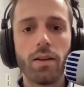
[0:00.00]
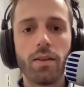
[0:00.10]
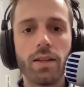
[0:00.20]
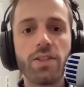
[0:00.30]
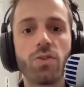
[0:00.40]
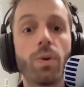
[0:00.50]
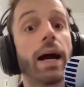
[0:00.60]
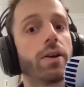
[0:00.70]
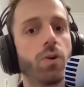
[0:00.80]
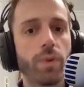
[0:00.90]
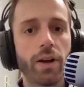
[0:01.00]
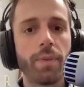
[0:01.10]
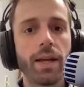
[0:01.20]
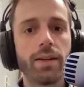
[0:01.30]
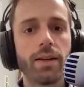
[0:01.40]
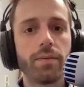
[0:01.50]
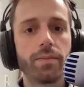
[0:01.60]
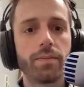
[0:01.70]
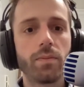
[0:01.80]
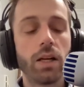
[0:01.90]
this is where I don't recommend it.
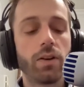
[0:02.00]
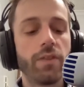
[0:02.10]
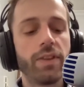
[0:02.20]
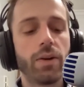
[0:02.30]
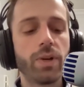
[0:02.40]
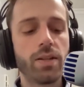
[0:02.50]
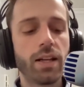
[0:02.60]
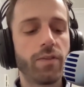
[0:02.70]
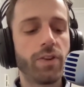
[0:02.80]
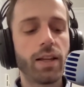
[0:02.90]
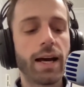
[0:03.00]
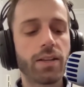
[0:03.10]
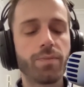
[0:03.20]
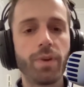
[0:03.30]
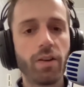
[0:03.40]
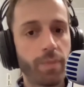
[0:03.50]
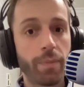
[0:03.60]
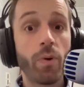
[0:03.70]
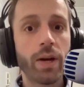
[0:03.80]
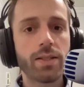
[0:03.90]
And I'll give that reason at the very last of my
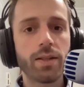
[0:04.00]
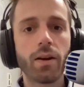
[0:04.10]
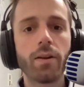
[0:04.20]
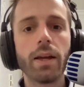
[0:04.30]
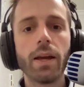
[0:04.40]
points here,